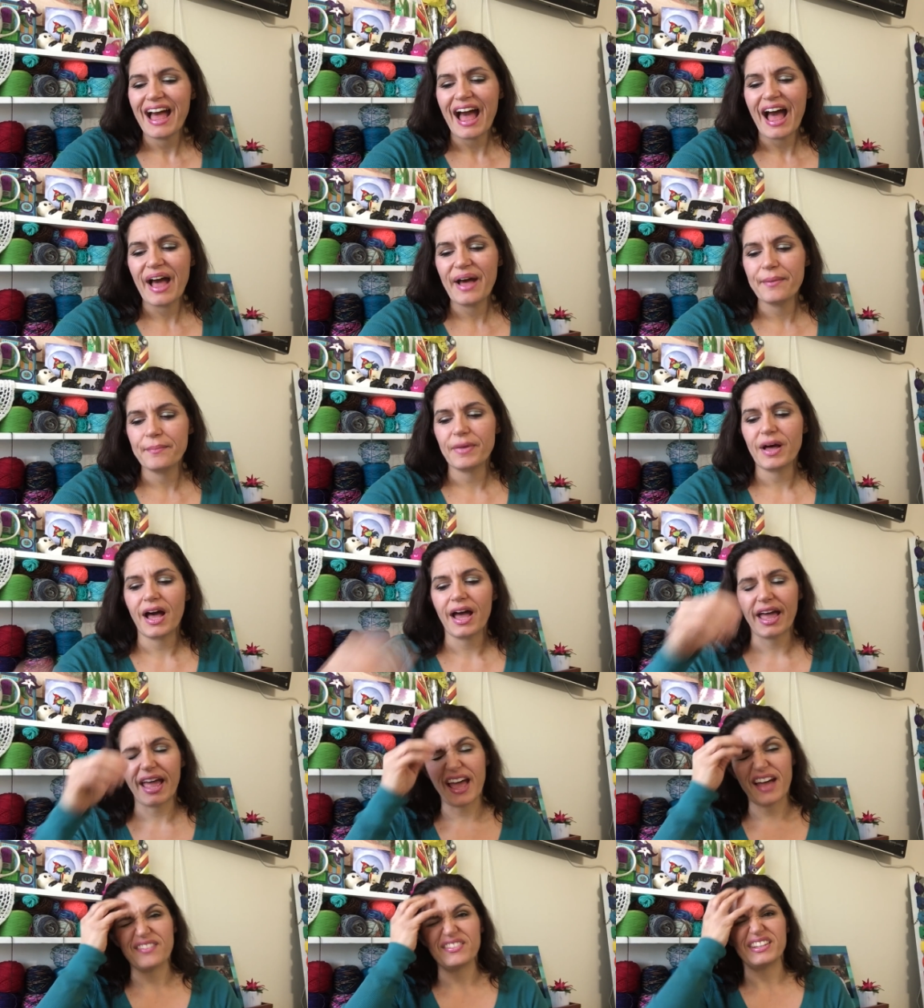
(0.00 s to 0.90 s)
I
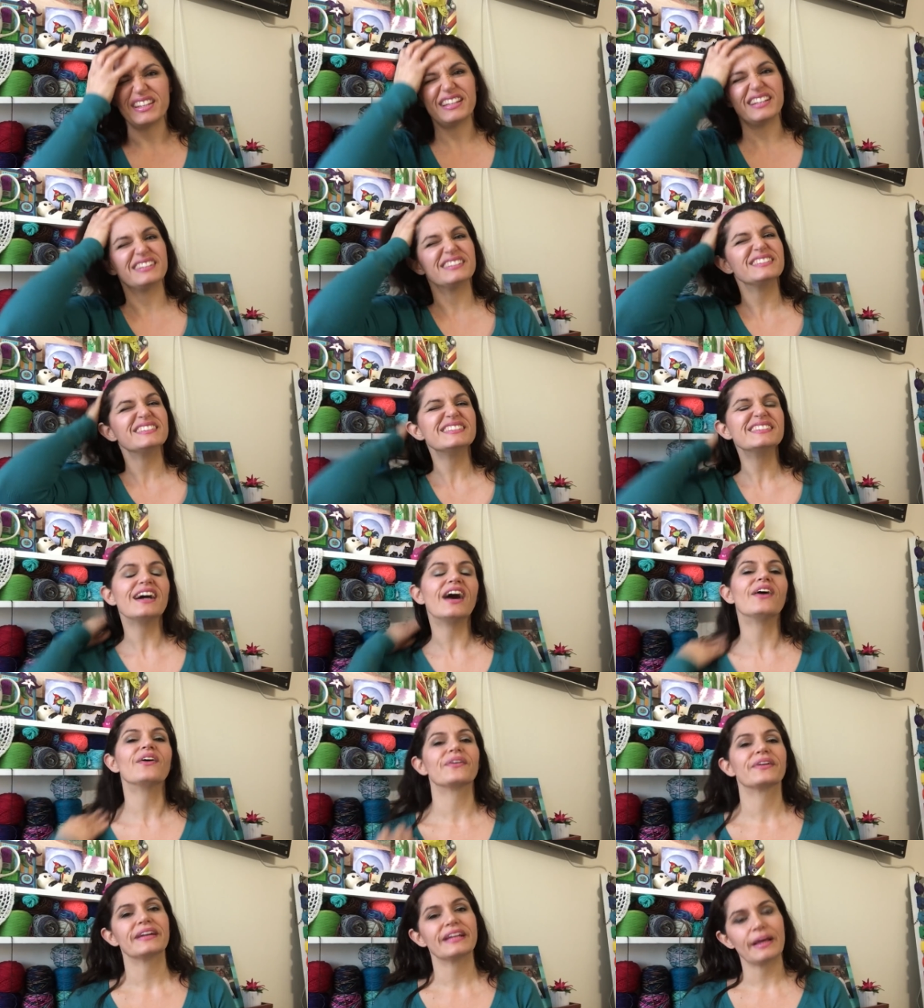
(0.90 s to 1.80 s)
have it
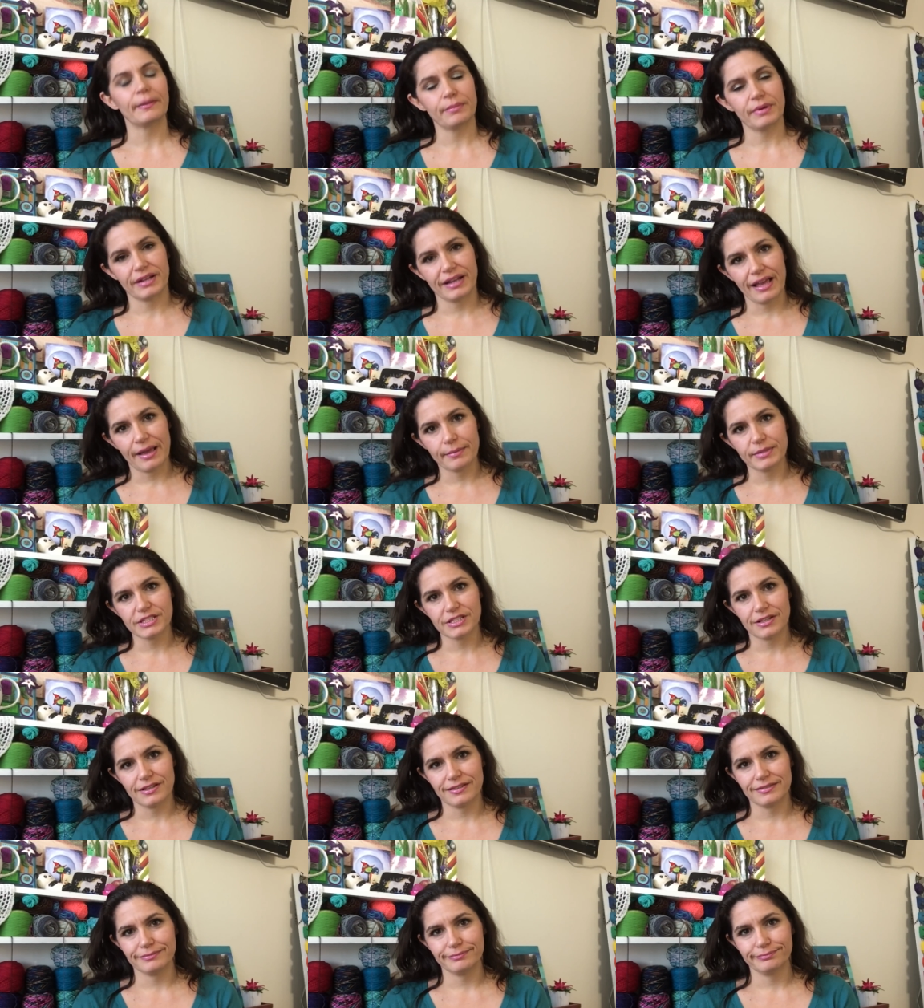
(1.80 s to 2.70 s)
already up on
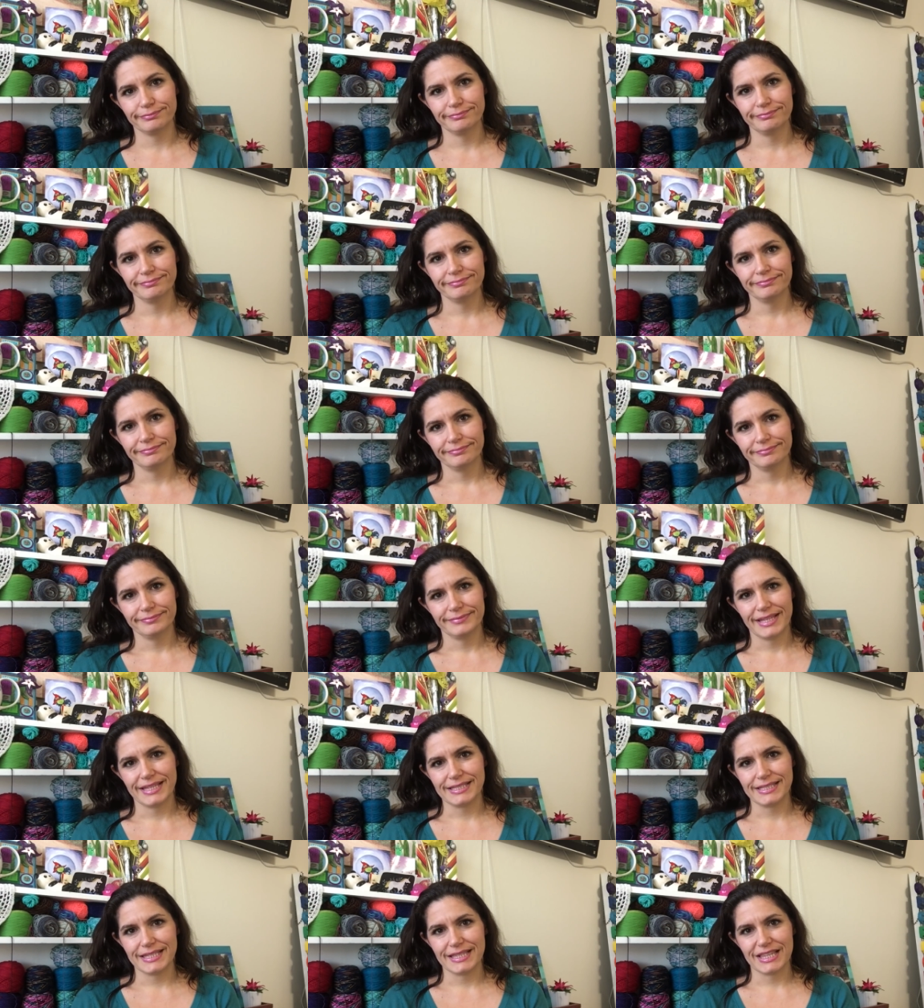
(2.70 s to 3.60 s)
Amazon.
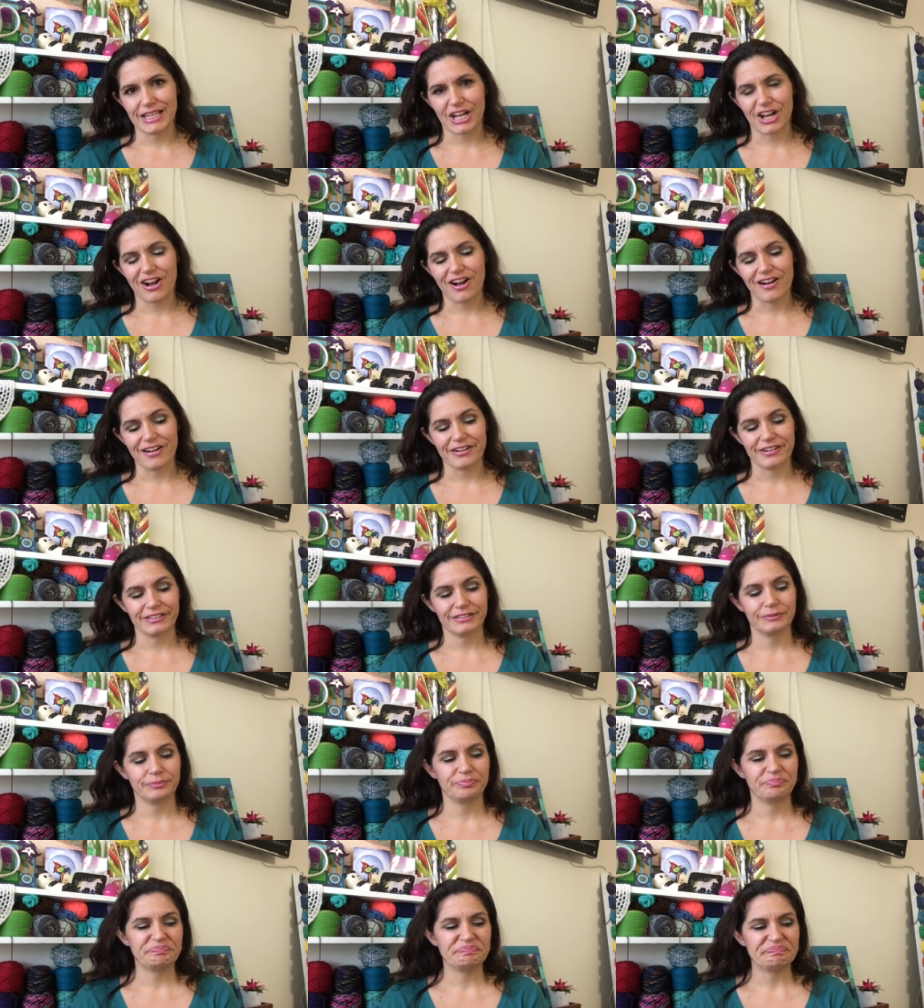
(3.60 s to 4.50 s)
It's in the cart,
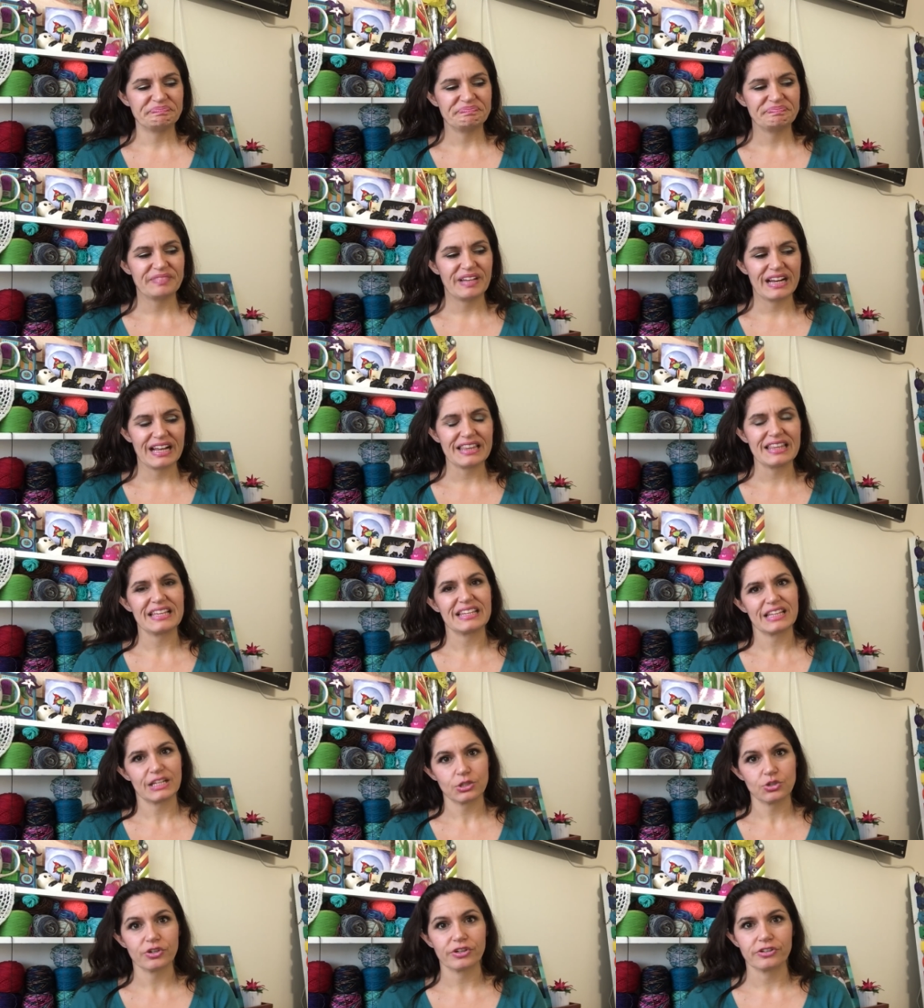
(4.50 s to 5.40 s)
and I think
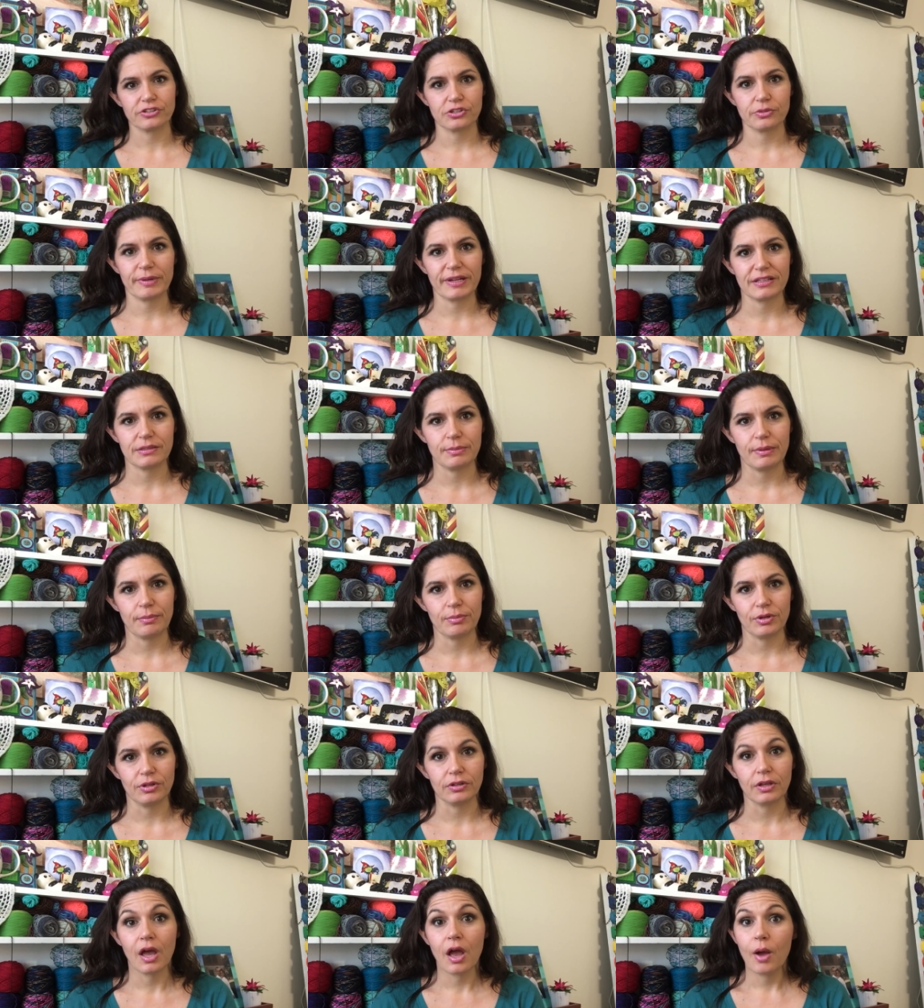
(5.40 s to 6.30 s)
that trigger's about to be
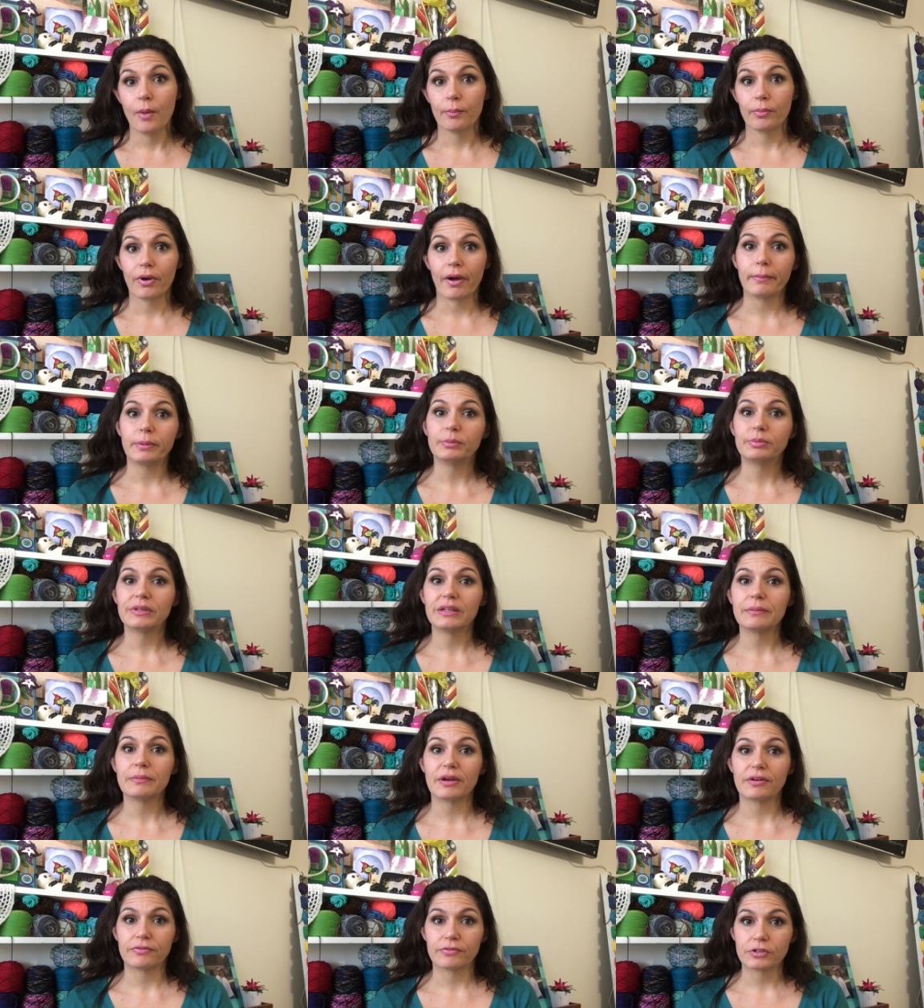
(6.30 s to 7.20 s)
pulled. Probably
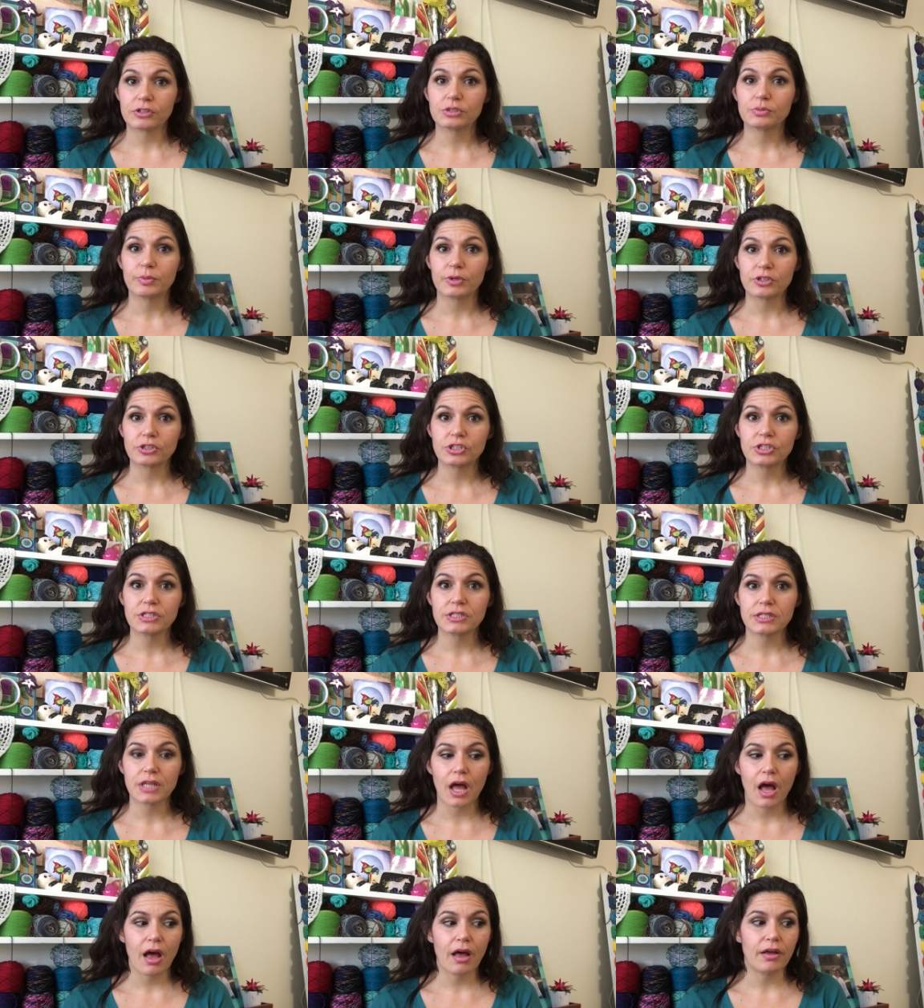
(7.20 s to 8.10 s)
my first
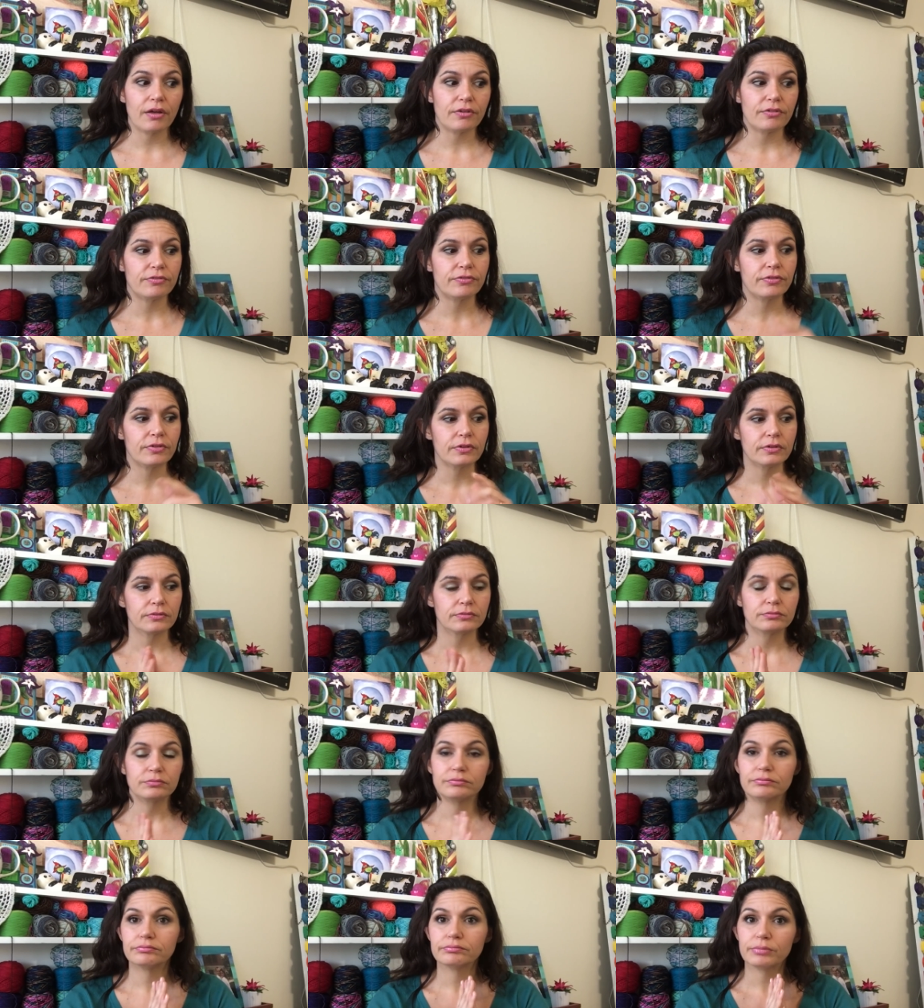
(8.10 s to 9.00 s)
purchase of
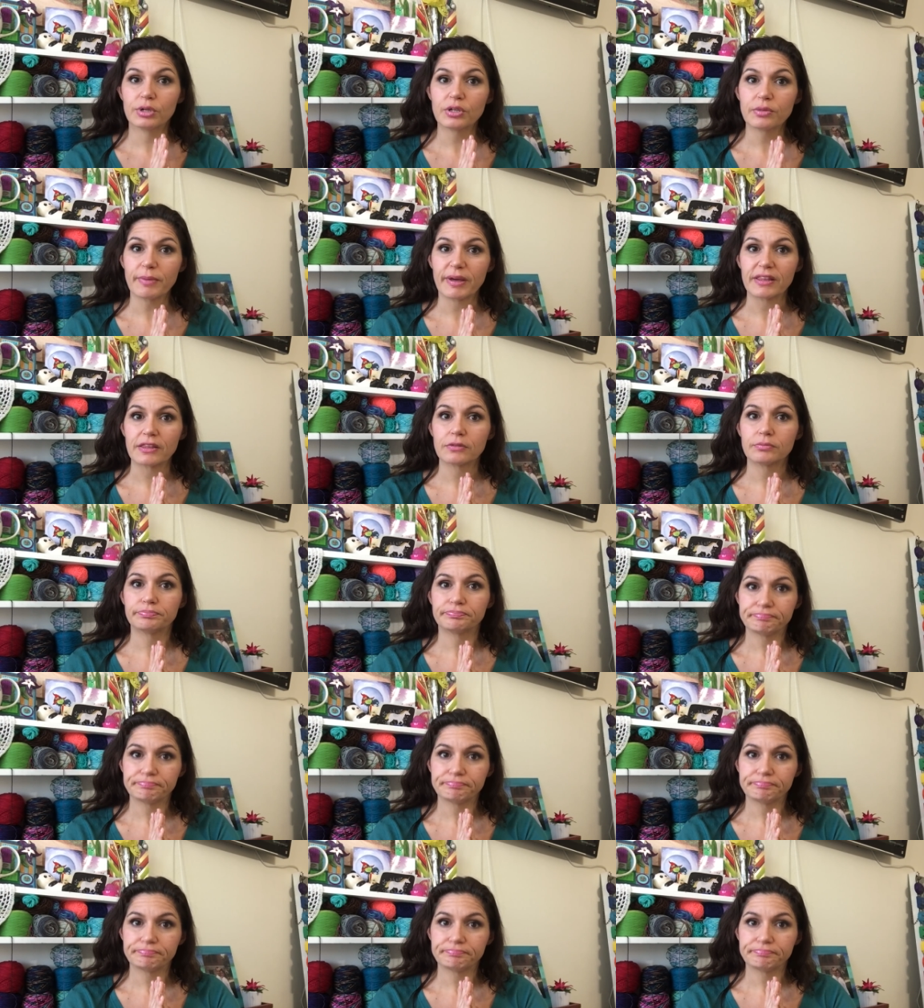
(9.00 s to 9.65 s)
Birthmonth.